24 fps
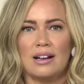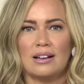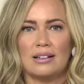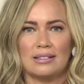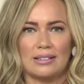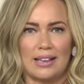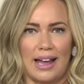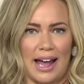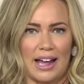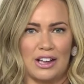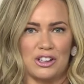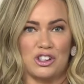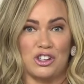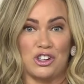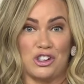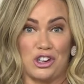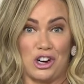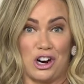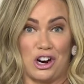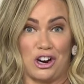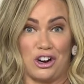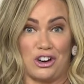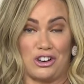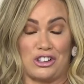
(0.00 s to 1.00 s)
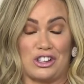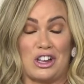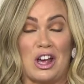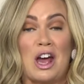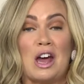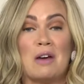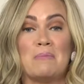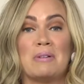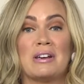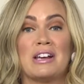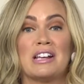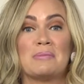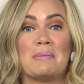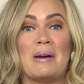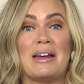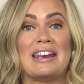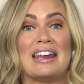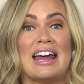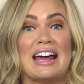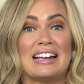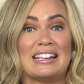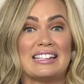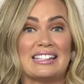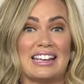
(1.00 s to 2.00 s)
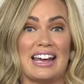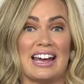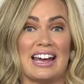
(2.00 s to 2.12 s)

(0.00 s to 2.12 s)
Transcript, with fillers: glass jars because my next